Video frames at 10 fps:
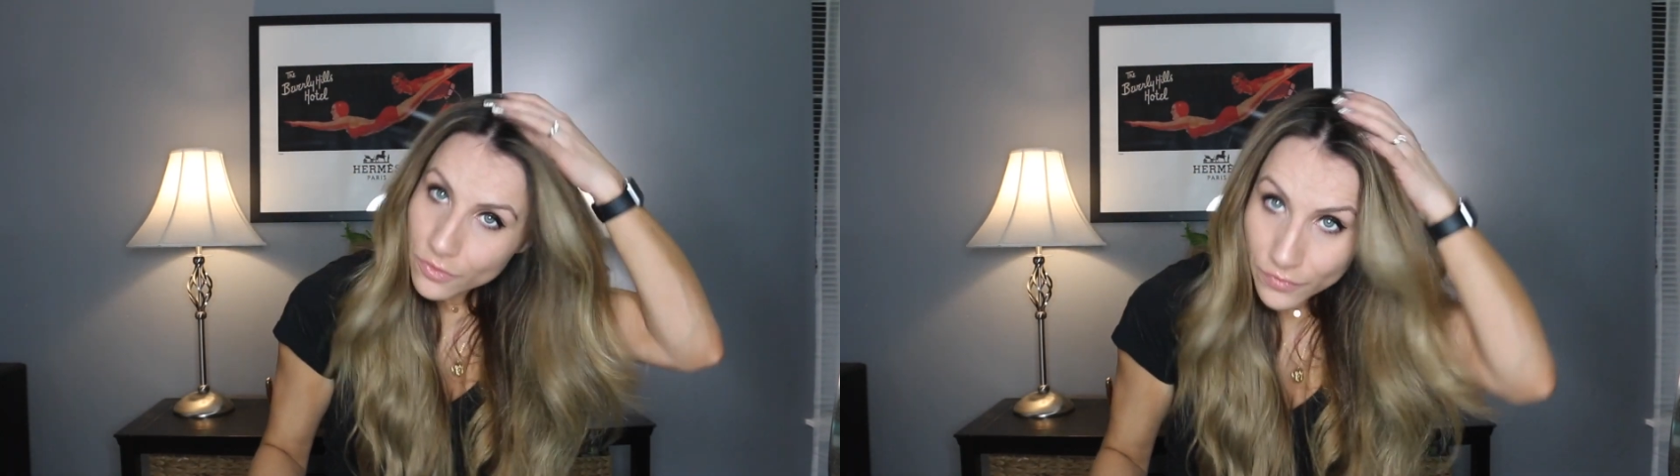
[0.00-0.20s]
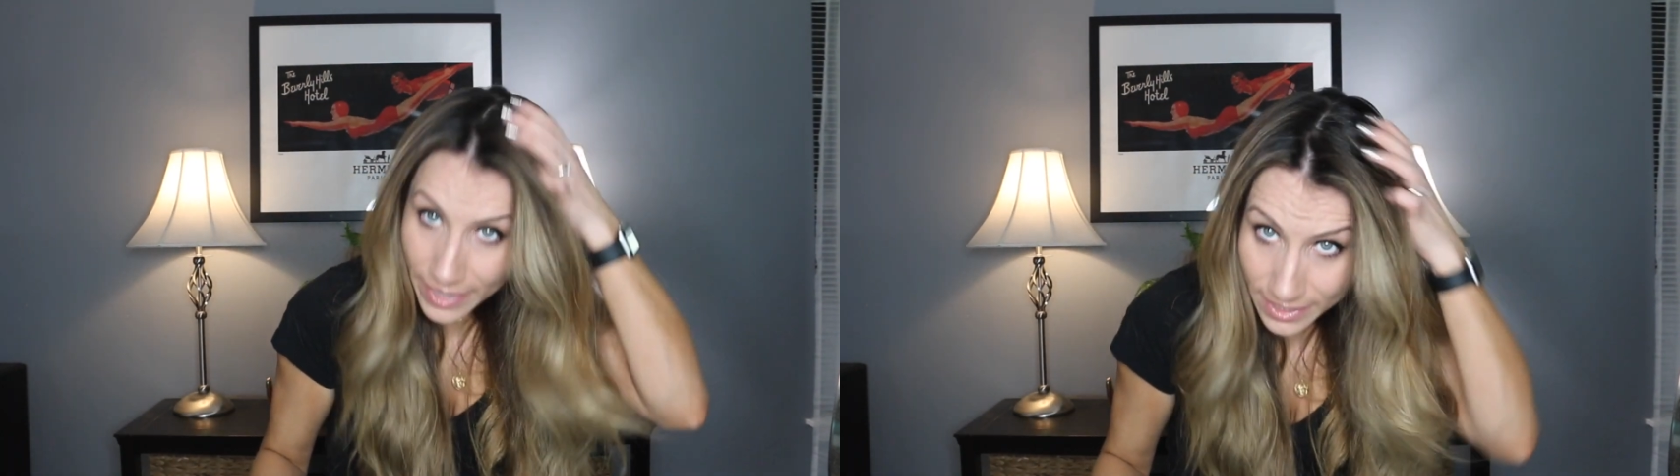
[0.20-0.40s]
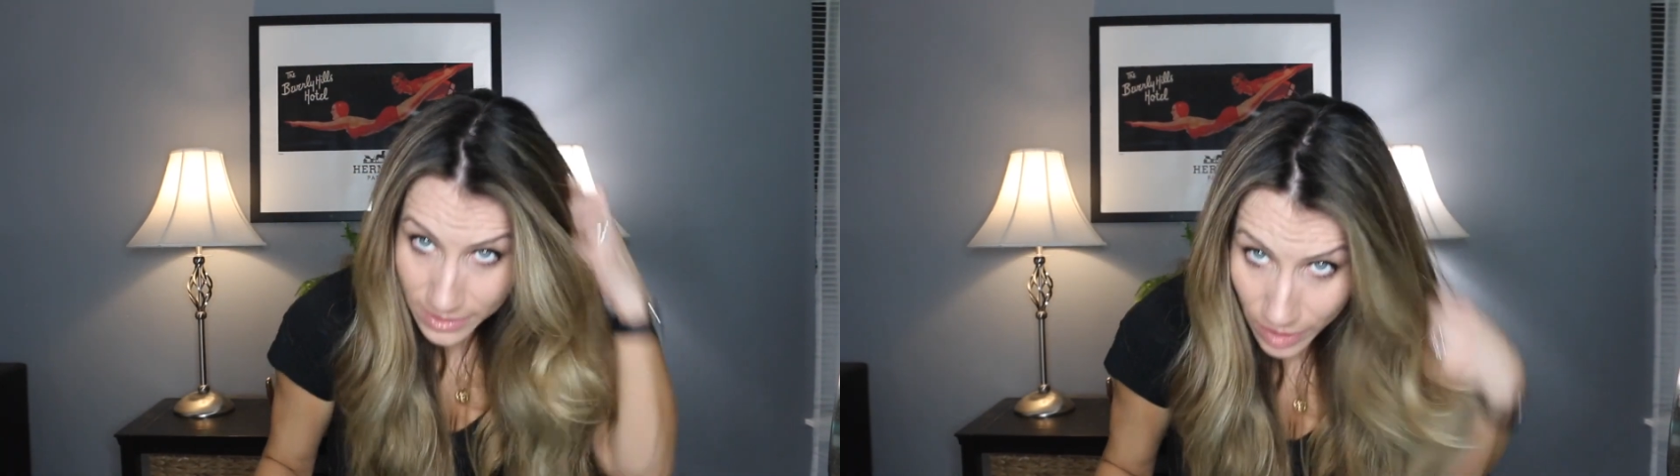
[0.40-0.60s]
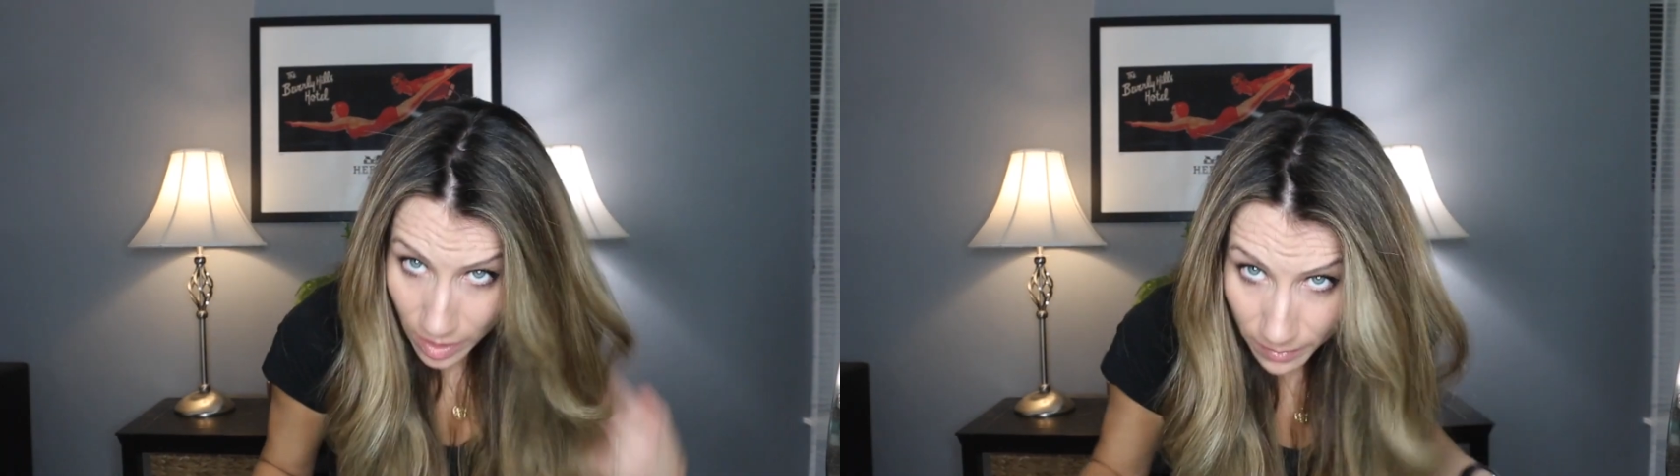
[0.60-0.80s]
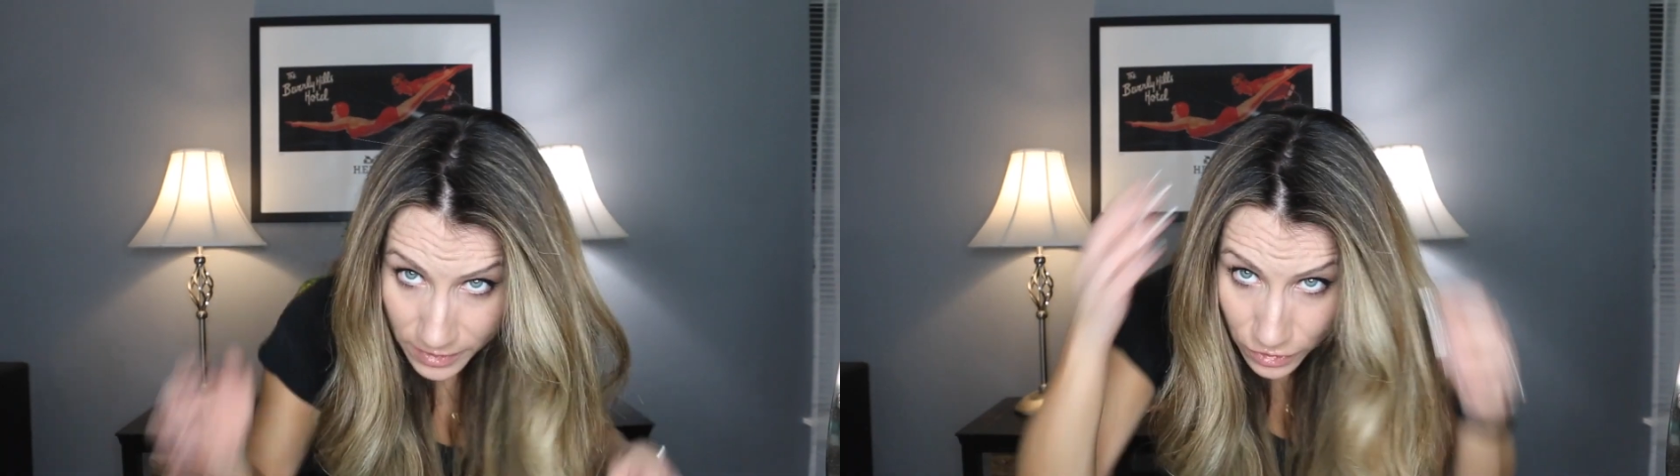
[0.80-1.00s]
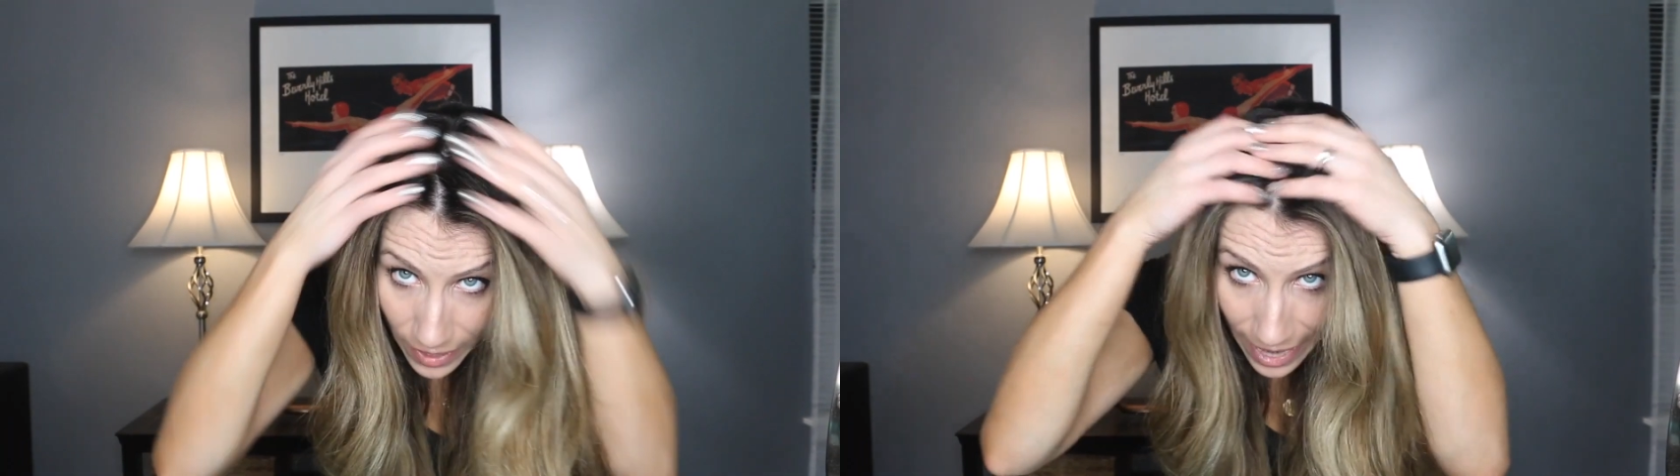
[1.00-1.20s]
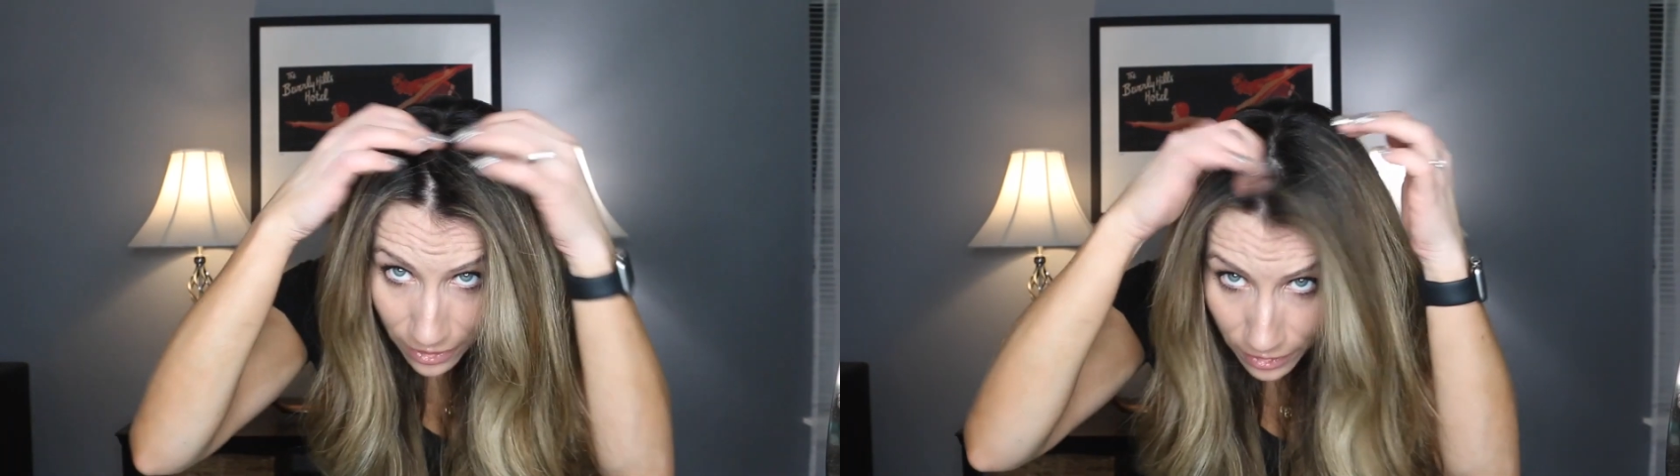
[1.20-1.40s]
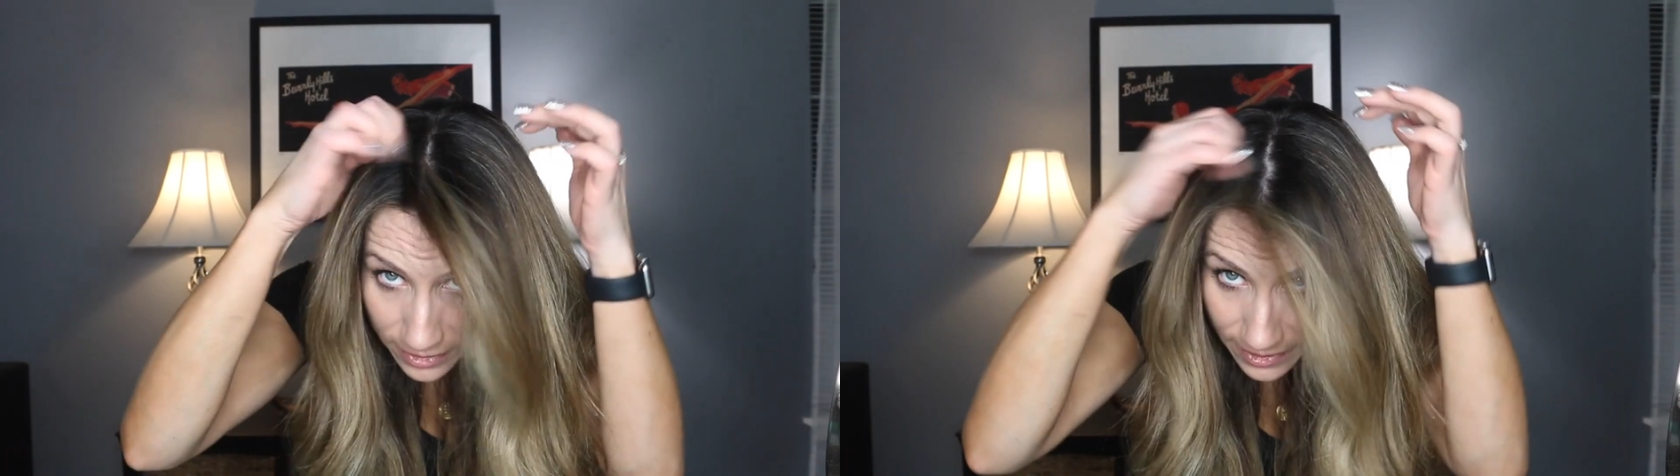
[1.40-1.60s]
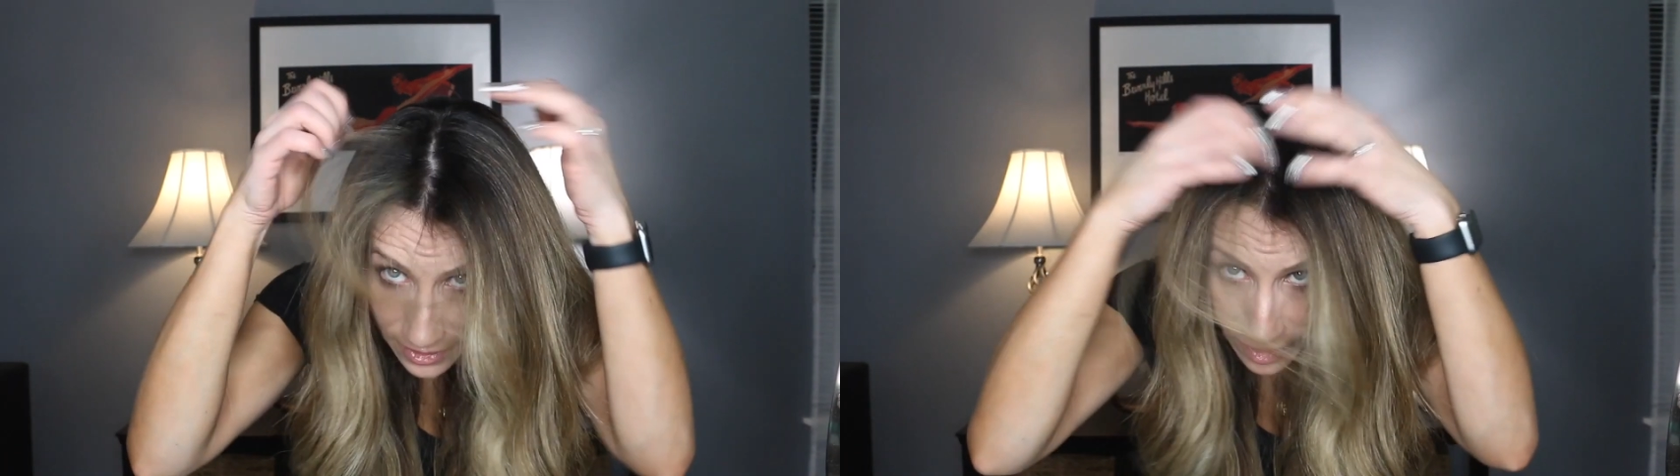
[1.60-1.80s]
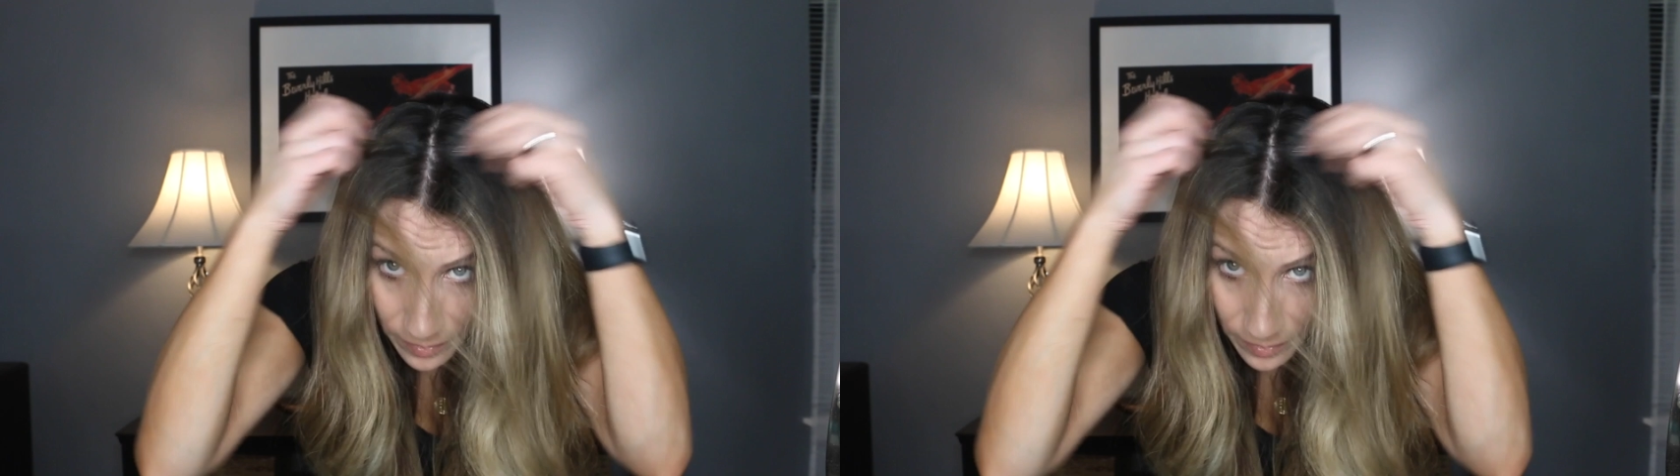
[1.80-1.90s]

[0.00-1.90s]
random scragglers that could